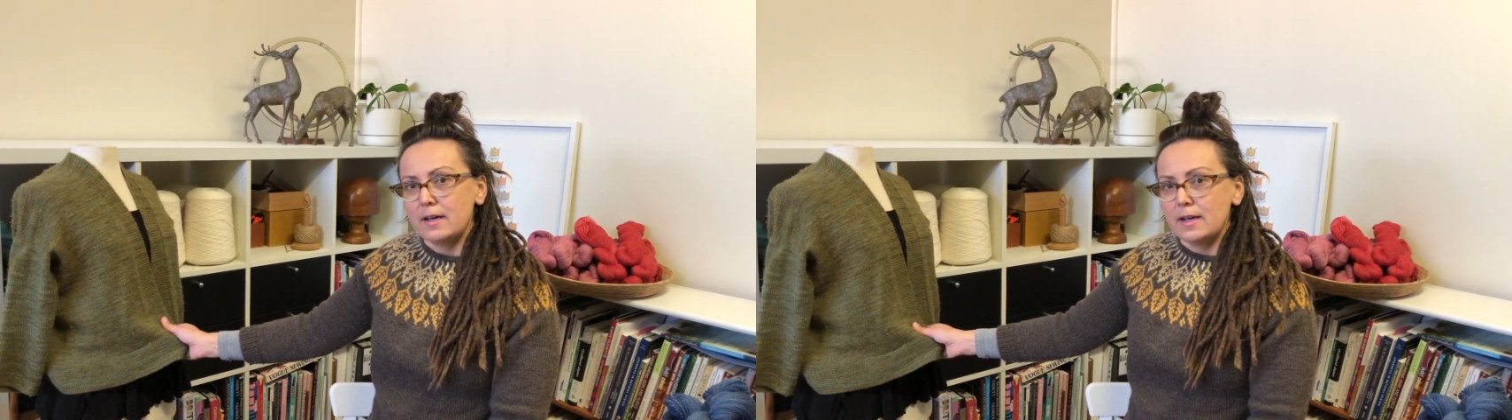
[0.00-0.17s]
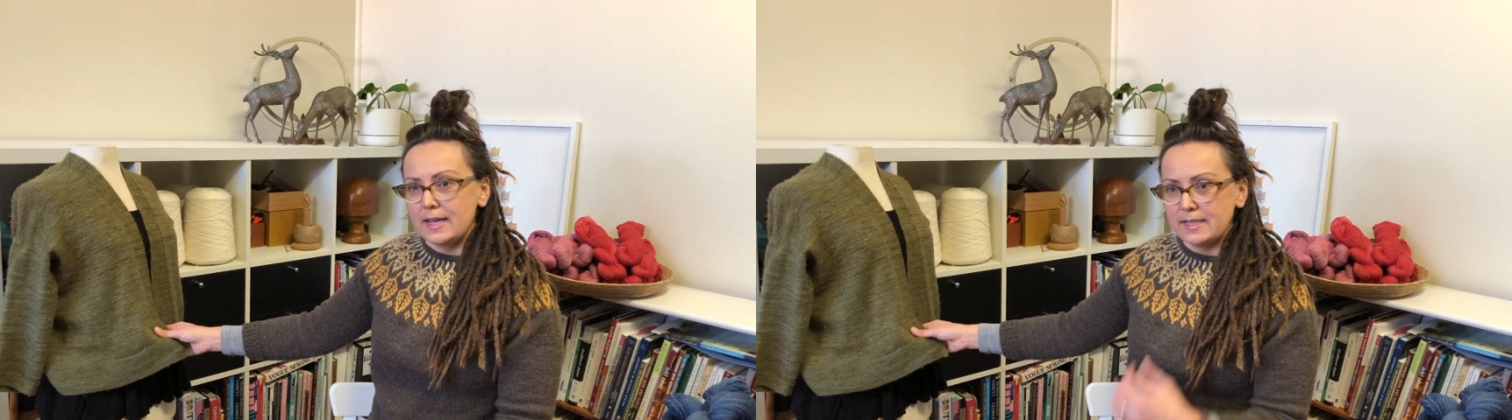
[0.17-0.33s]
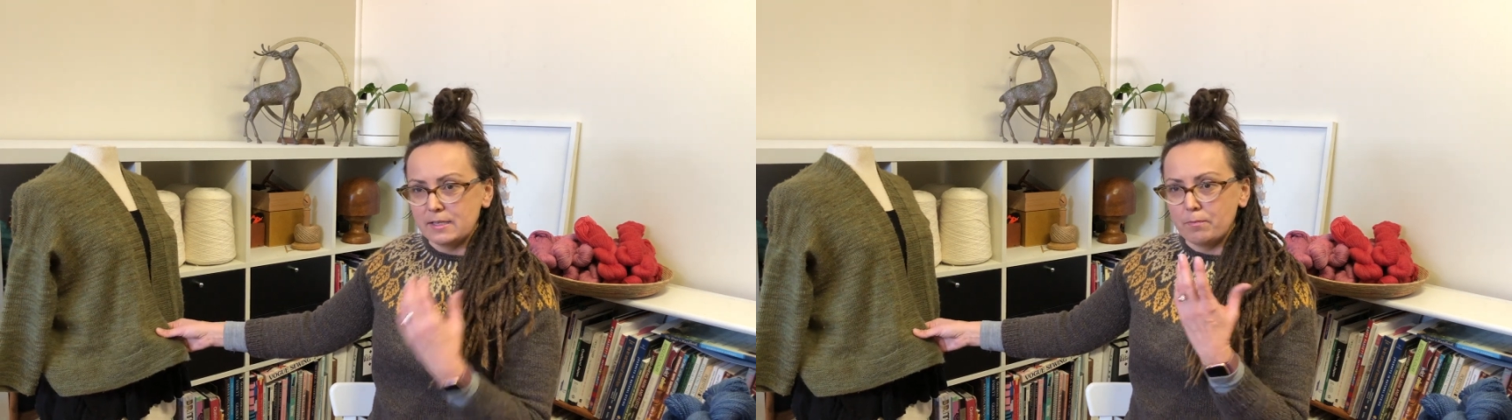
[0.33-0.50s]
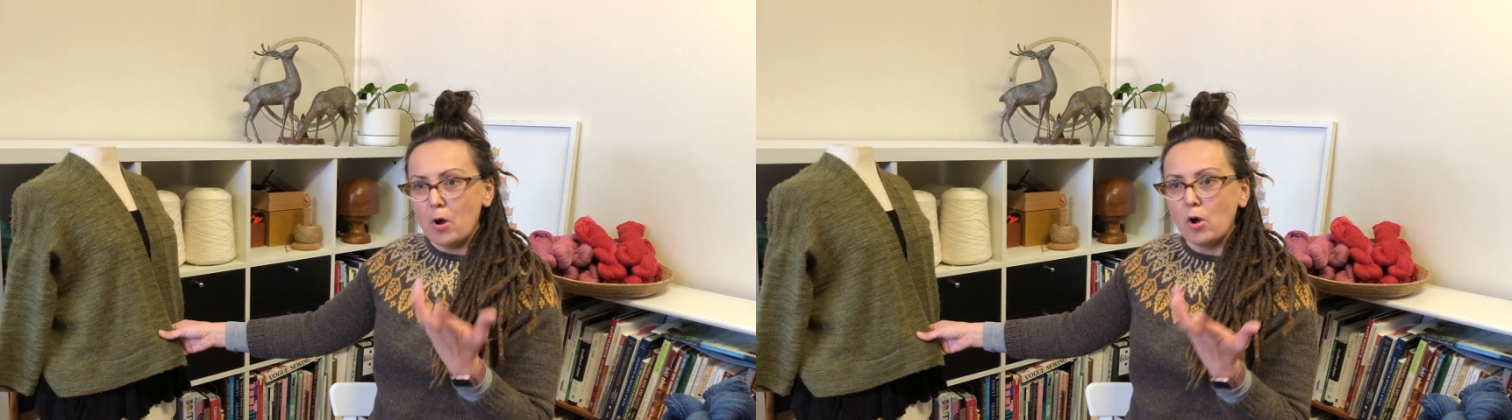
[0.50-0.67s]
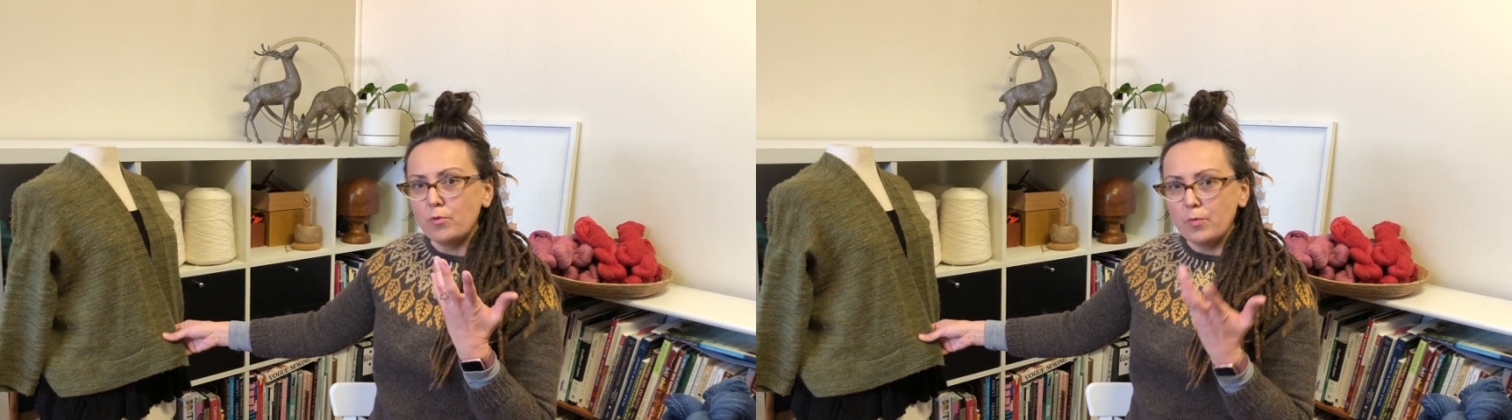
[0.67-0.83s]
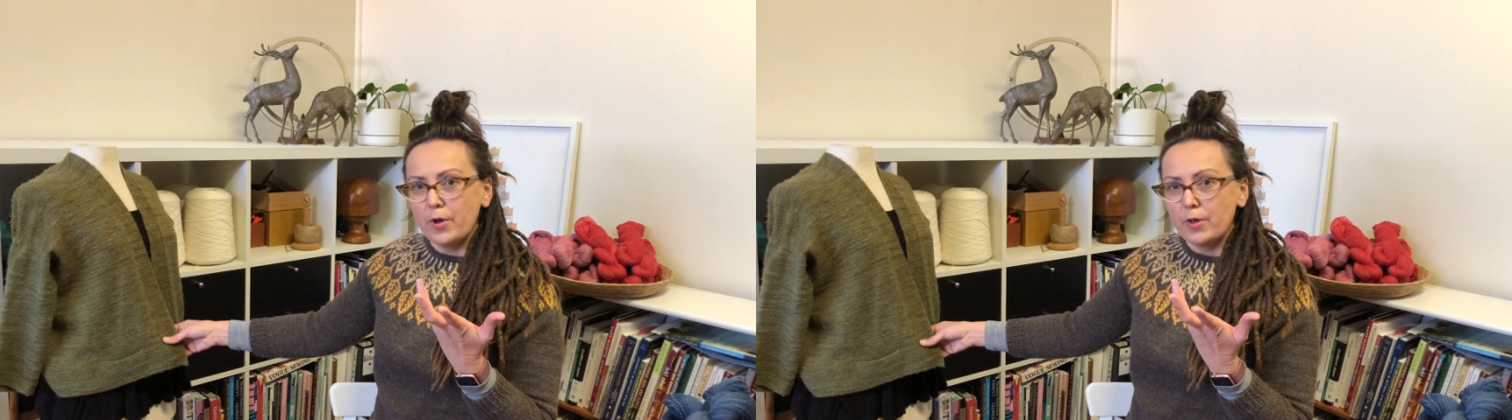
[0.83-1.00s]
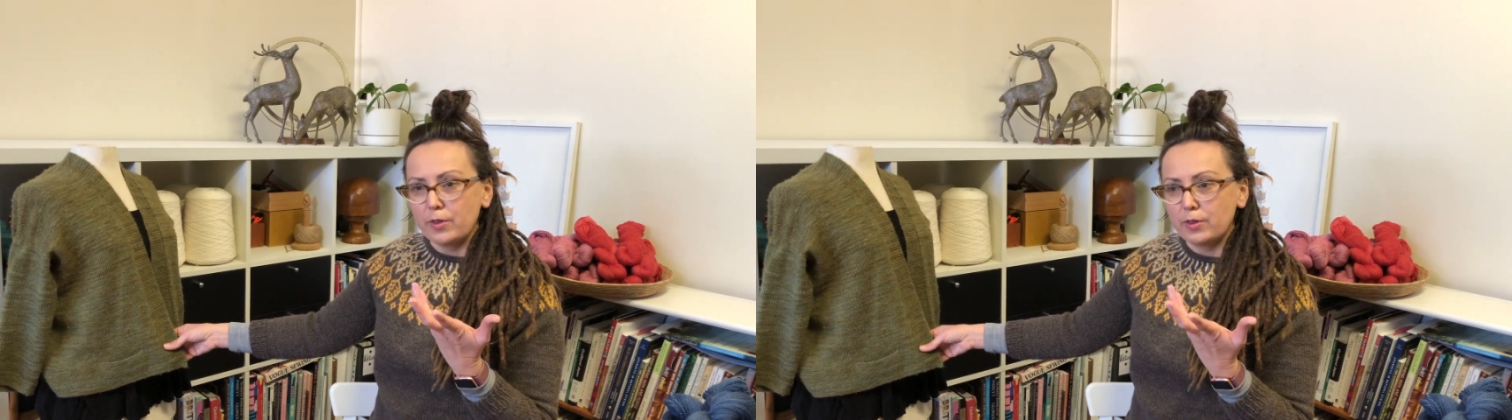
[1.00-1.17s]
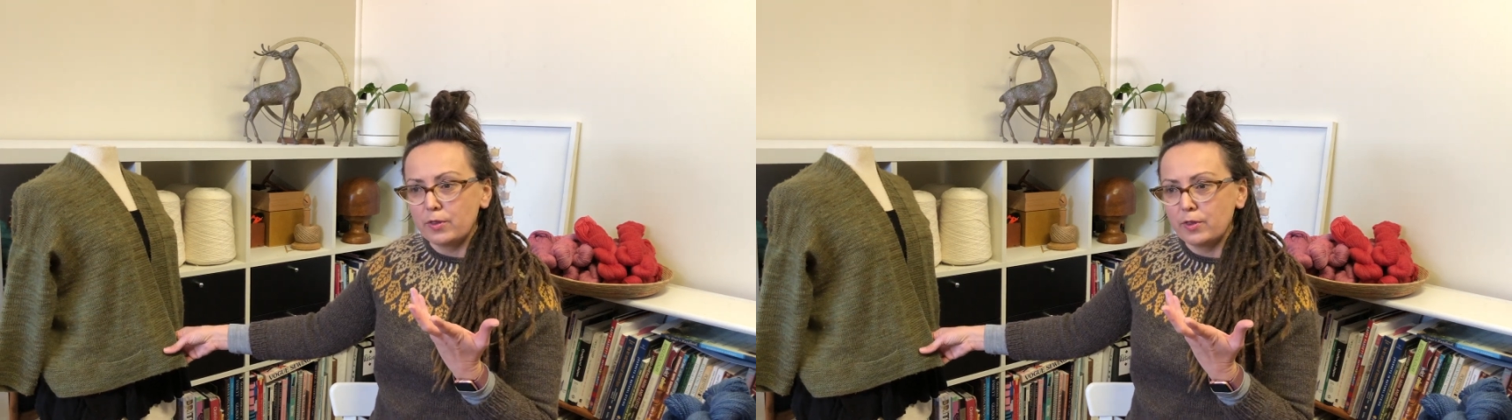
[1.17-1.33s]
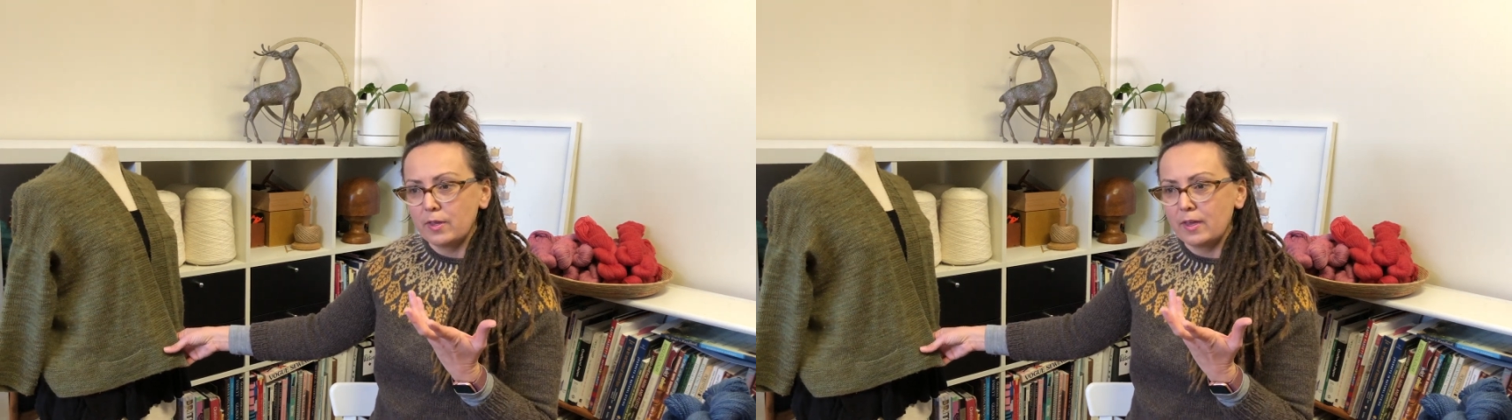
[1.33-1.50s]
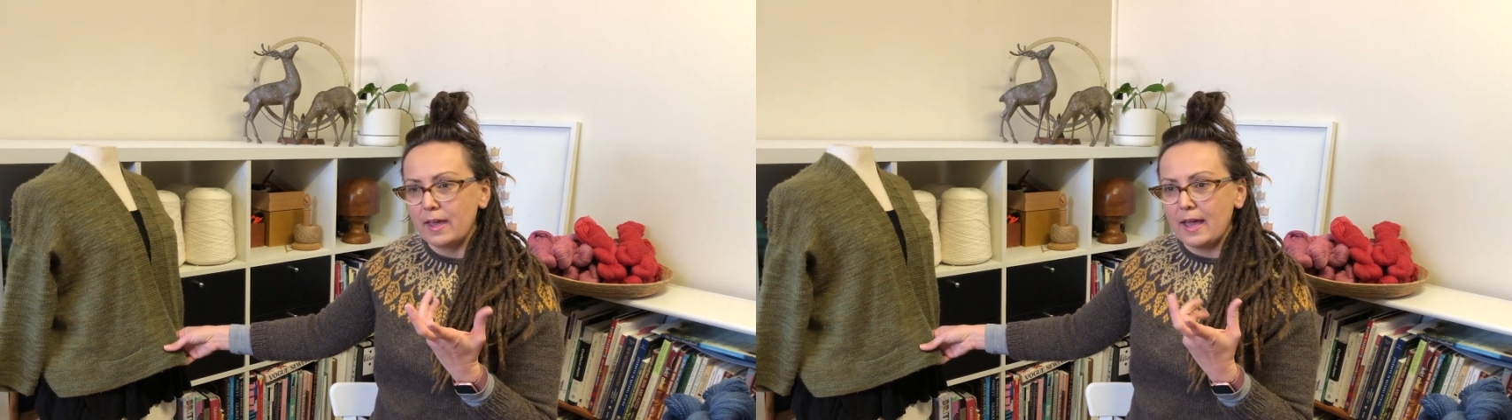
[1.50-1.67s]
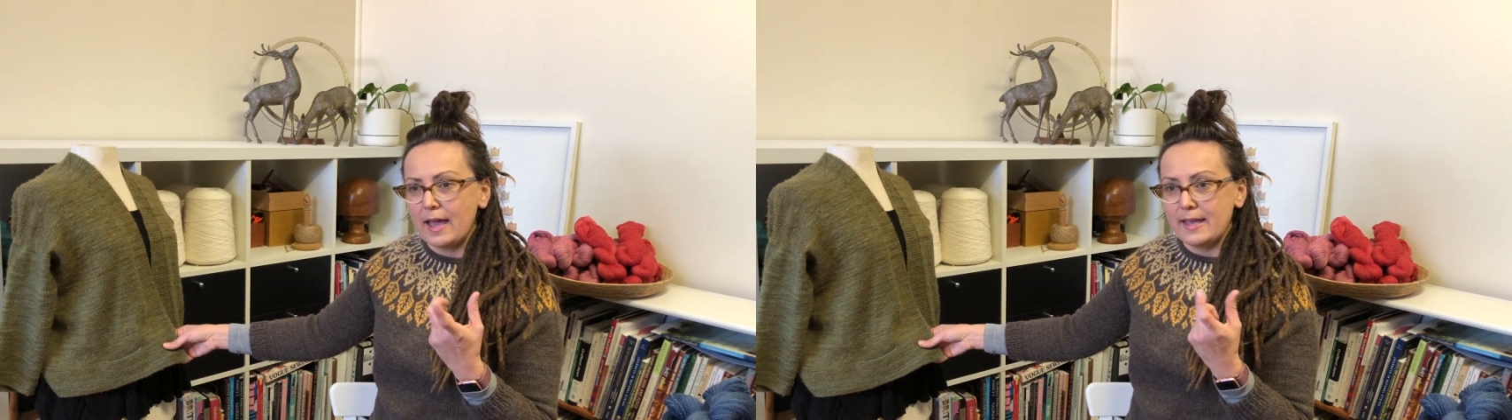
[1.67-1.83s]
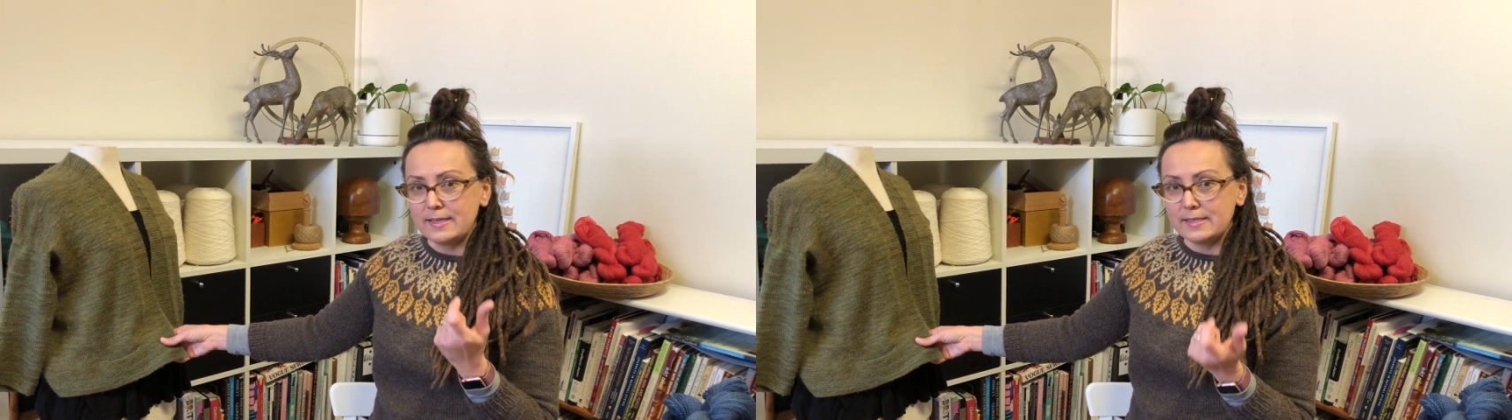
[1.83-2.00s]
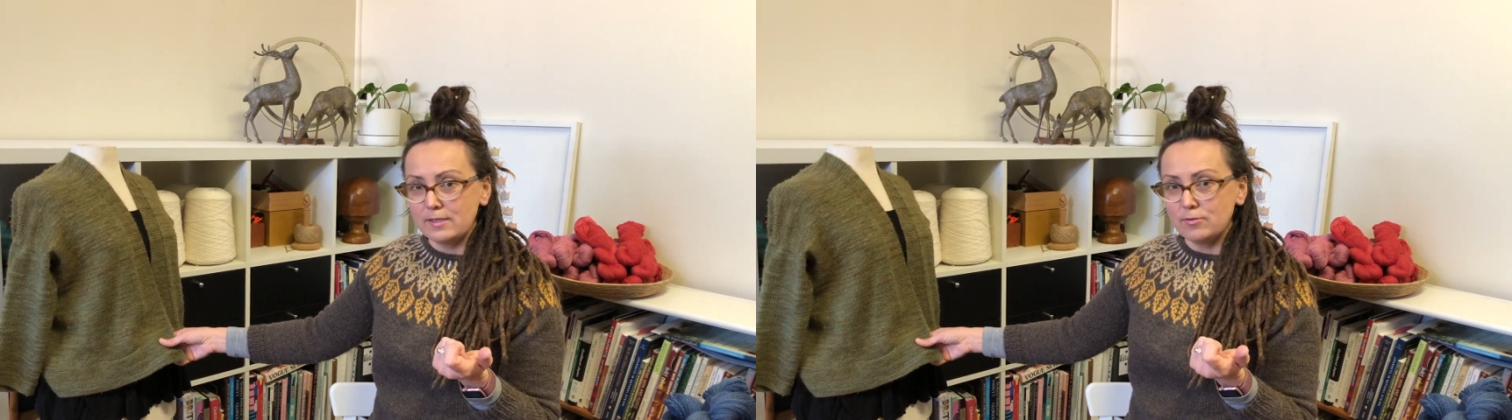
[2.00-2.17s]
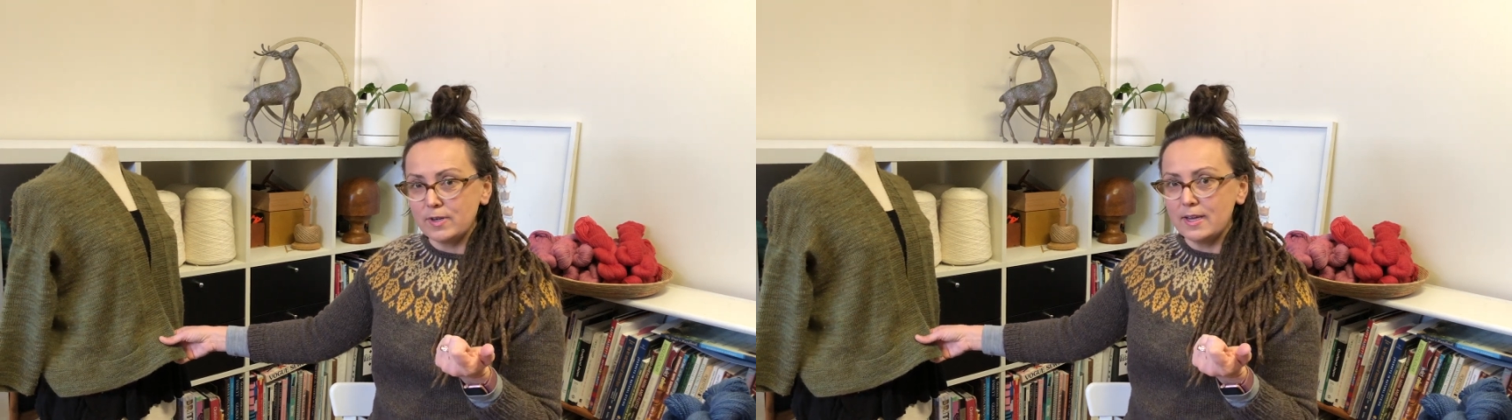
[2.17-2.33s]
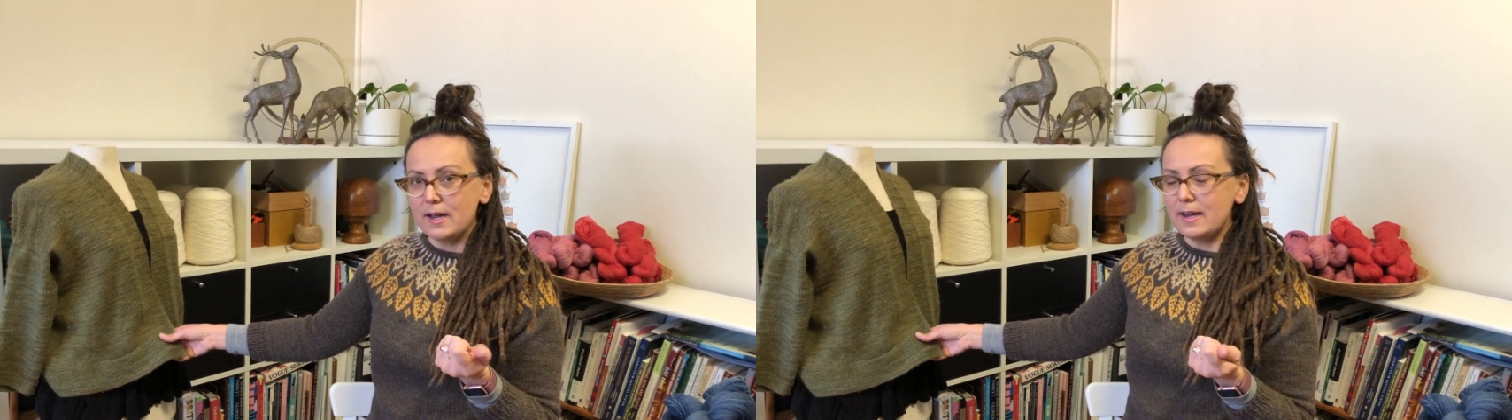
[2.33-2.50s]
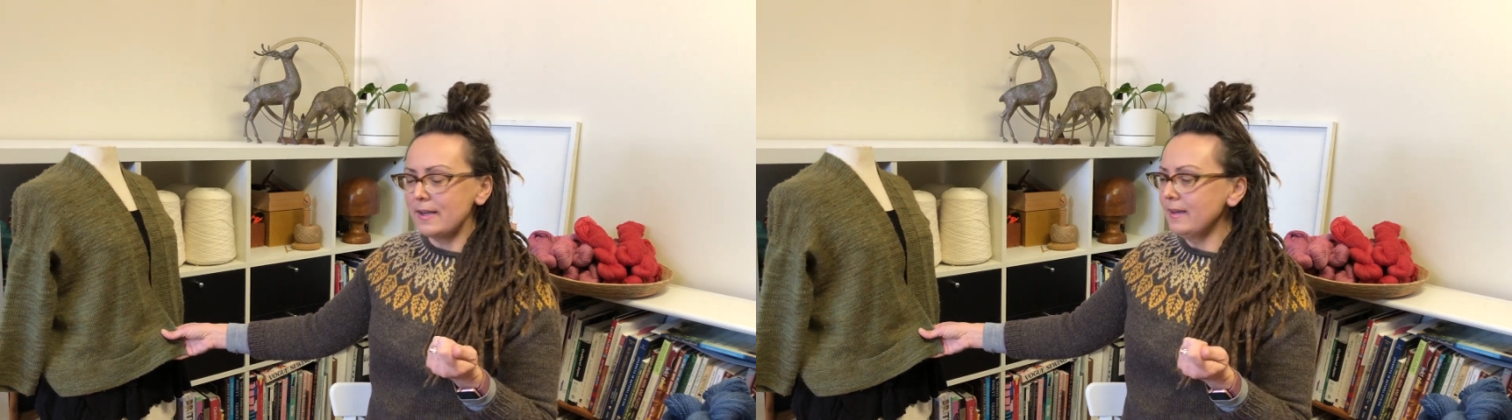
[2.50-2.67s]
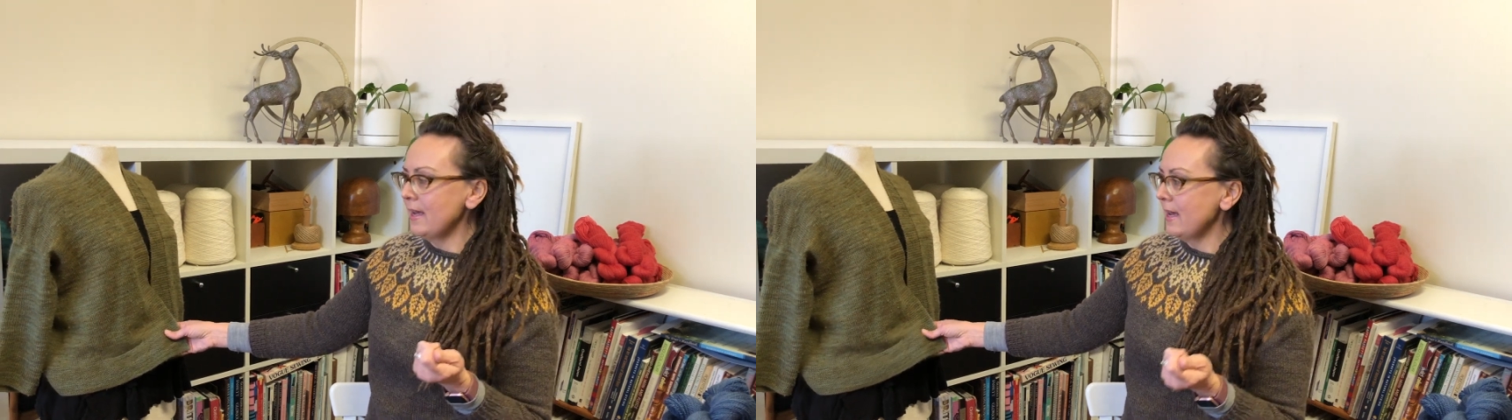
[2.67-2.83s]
It's a Polworth and silk yarn,